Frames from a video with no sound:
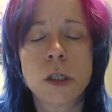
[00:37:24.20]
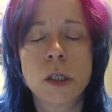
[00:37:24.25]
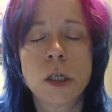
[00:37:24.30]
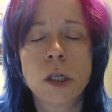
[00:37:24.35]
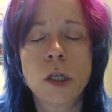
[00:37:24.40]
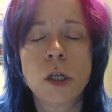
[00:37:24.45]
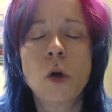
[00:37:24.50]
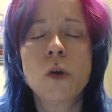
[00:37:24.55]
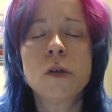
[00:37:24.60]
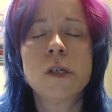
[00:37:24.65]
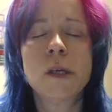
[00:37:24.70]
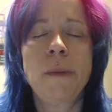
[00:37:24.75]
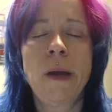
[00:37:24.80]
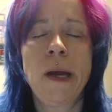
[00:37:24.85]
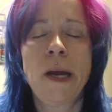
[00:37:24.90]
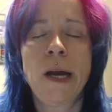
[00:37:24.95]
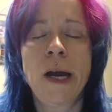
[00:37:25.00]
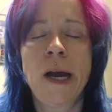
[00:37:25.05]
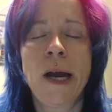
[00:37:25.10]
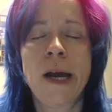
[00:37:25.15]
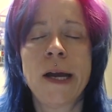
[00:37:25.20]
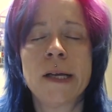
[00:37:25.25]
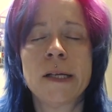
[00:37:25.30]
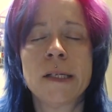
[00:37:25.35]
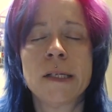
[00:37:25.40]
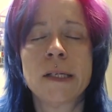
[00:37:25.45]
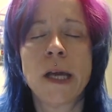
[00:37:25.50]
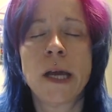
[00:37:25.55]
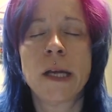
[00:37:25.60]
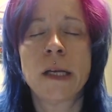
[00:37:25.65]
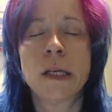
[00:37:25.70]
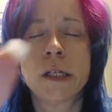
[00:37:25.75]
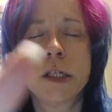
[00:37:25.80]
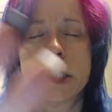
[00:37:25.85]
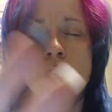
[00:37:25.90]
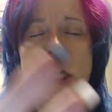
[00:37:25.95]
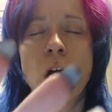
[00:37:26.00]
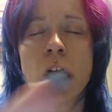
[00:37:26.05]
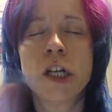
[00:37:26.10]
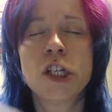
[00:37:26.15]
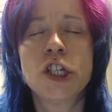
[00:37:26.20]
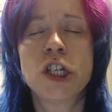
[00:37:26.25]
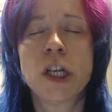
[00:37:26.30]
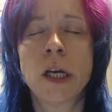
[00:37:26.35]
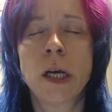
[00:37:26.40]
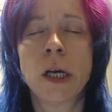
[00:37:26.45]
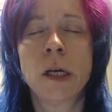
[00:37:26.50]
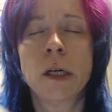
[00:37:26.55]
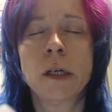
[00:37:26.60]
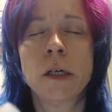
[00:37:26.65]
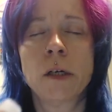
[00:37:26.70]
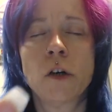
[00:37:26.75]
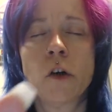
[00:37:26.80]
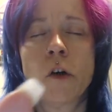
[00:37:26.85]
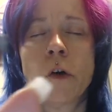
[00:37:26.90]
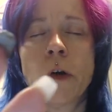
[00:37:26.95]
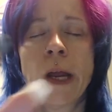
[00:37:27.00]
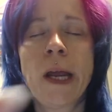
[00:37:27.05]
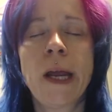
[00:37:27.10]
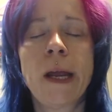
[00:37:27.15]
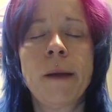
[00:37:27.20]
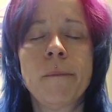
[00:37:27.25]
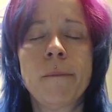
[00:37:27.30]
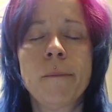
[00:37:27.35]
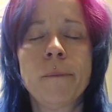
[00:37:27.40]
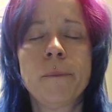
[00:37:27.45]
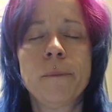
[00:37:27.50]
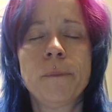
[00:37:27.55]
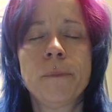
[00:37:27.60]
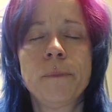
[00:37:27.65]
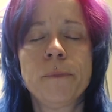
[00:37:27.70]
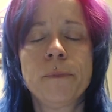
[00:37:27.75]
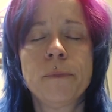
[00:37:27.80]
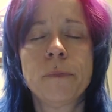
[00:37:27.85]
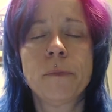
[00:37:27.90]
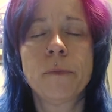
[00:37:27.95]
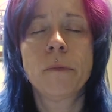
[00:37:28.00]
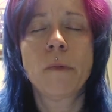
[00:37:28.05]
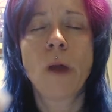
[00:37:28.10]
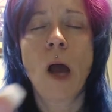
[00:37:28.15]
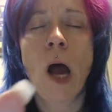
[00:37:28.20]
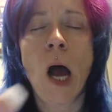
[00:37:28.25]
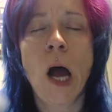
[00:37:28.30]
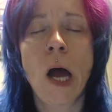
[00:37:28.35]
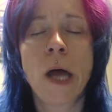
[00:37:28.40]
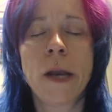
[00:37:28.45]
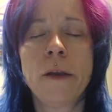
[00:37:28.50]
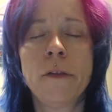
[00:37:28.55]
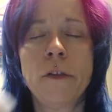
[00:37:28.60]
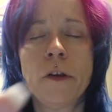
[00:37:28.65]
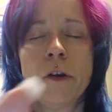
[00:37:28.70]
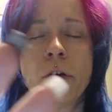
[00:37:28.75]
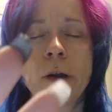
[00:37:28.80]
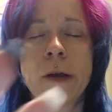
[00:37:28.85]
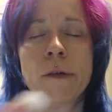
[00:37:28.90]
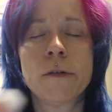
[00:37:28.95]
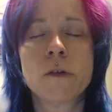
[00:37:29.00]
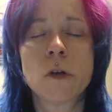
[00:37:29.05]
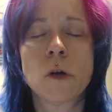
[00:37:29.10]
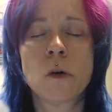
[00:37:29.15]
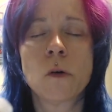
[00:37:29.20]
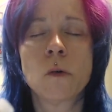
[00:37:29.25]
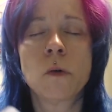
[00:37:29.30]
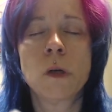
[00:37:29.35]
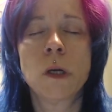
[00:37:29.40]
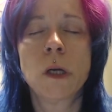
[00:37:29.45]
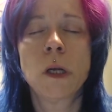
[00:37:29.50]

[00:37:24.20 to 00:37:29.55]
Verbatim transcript: closing my eyes and touching her name on the gravestone.